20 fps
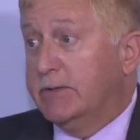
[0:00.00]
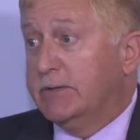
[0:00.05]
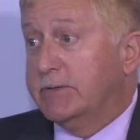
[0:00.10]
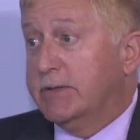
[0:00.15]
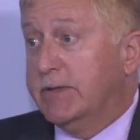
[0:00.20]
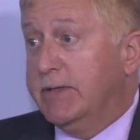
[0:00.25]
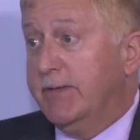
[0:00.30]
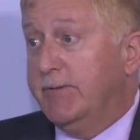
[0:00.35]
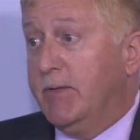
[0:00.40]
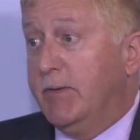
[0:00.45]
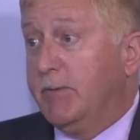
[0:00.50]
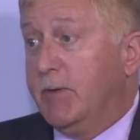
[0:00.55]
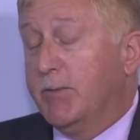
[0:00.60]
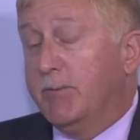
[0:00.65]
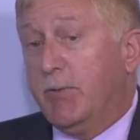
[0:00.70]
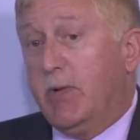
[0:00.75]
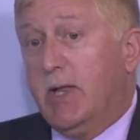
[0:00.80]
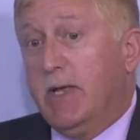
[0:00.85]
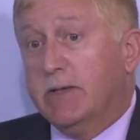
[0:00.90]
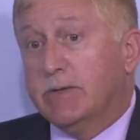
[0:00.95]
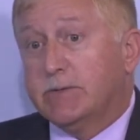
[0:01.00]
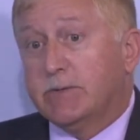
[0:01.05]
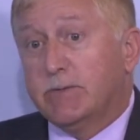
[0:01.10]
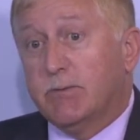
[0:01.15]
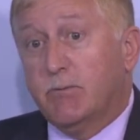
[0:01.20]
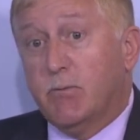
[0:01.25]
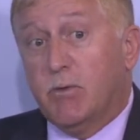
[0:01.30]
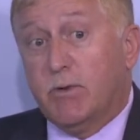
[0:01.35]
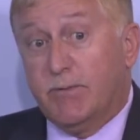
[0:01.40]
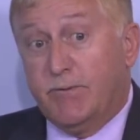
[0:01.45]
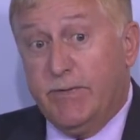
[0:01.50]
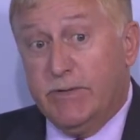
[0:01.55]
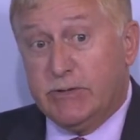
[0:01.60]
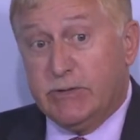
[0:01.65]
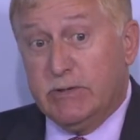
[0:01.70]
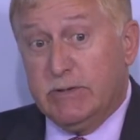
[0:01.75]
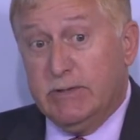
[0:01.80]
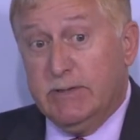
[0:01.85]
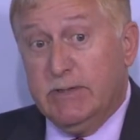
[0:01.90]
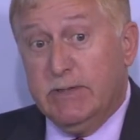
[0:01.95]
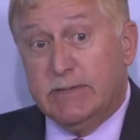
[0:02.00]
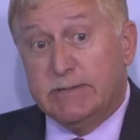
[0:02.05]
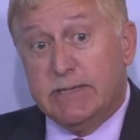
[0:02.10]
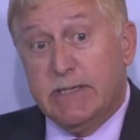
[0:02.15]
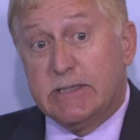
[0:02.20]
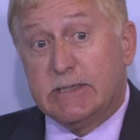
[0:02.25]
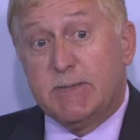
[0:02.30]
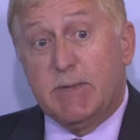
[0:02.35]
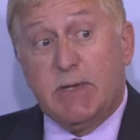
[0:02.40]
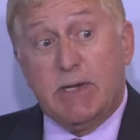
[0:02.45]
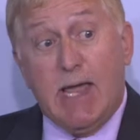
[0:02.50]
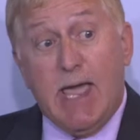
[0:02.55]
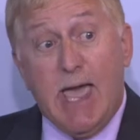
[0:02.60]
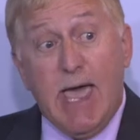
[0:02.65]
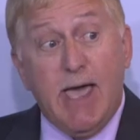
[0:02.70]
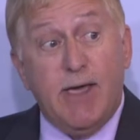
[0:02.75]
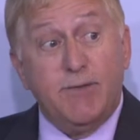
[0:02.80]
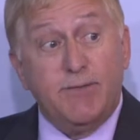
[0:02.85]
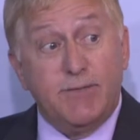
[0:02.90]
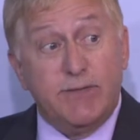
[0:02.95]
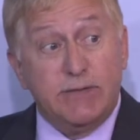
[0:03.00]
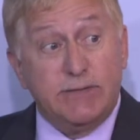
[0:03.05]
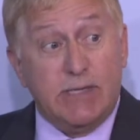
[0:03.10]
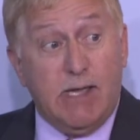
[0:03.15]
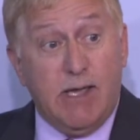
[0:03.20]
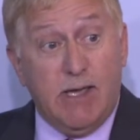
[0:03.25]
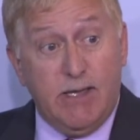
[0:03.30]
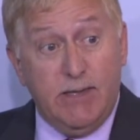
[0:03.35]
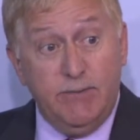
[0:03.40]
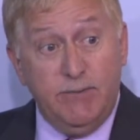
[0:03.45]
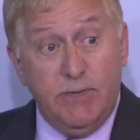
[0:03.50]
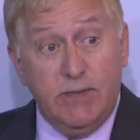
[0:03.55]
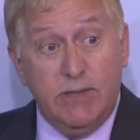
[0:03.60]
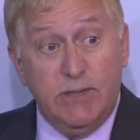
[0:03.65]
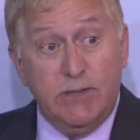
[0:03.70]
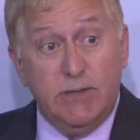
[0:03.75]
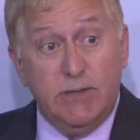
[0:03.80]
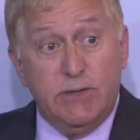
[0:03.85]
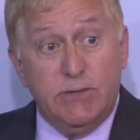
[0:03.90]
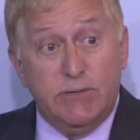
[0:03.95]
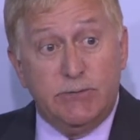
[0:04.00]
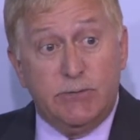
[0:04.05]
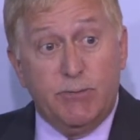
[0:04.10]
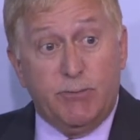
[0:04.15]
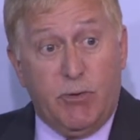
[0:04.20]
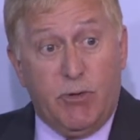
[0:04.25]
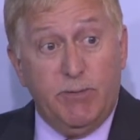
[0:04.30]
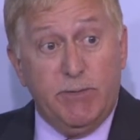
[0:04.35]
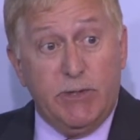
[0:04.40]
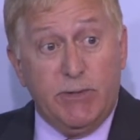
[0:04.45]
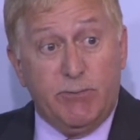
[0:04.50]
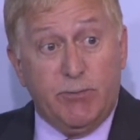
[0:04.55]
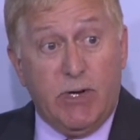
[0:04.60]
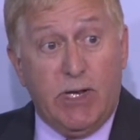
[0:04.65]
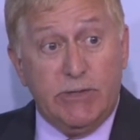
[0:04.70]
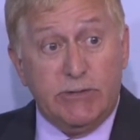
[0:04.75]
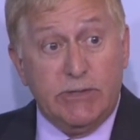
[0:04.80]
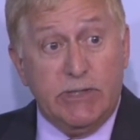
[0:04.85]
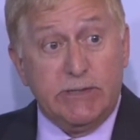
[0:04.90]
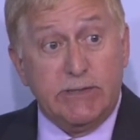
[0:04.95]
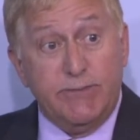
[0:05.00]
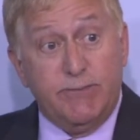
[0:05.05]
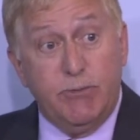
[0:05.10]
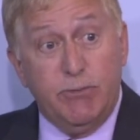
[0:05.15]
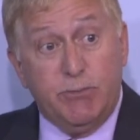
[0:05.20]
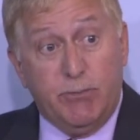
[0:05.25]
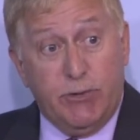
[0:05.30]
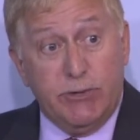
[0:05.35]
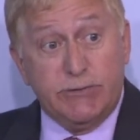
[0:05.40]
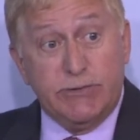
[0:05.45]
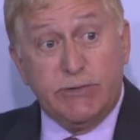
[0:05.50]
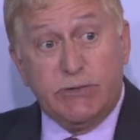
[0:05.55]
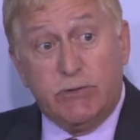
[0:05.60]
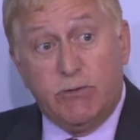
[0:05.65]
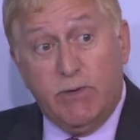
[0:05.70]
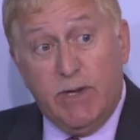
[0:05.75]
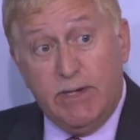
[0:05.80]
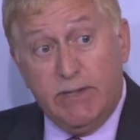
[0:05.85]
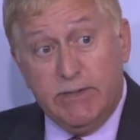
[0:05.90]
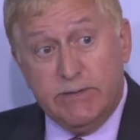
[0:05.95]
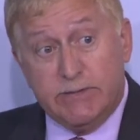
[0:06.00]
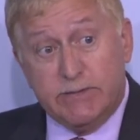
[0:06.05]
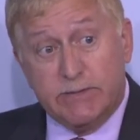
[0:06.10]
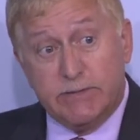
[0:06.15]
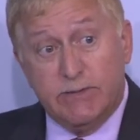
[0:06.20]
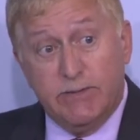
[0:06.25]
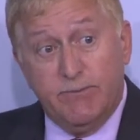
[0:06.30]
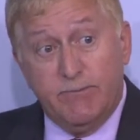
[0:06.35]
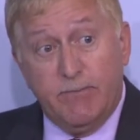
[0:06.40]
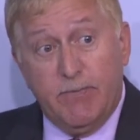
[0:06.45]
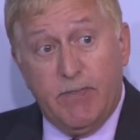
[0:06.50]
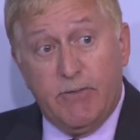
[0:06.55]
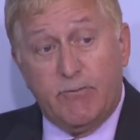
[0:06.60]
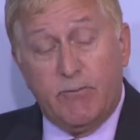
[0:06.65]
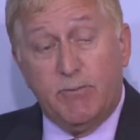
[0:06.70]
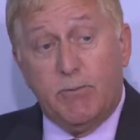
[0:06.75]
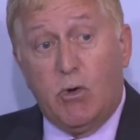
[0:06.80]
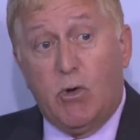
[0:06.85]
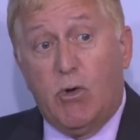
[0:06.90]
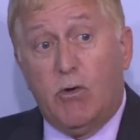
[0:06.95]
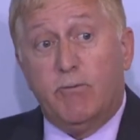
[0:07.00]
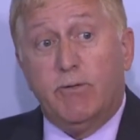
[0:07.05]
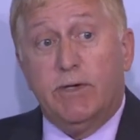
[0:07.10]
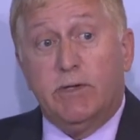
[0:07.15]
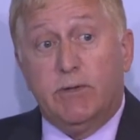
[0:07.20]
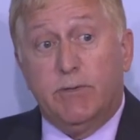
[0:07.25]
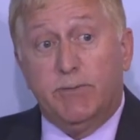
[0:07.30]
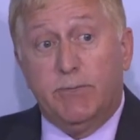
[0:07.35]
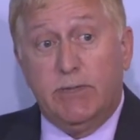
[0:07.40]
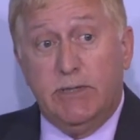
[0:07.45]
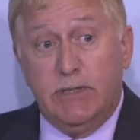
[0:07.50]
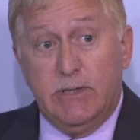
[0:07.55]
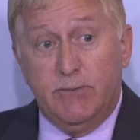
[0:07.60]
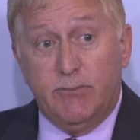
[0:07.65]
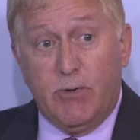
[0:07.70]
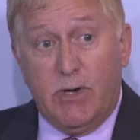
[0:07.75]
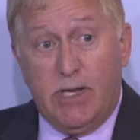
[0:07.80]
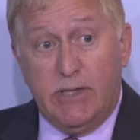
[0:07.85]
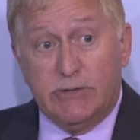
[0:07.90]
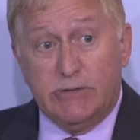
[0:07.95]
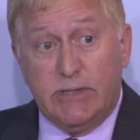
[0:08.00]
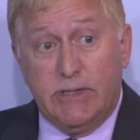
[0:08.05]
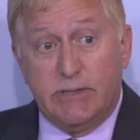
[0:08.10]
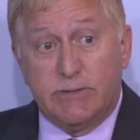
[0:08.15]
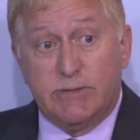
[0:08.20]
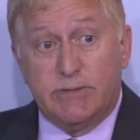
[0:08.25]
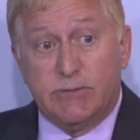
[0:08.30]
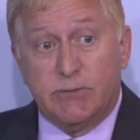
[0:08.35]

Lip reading: To give them compliance more efficiently, it takes about half the time to permit a project if you purchase credits from an already completed project.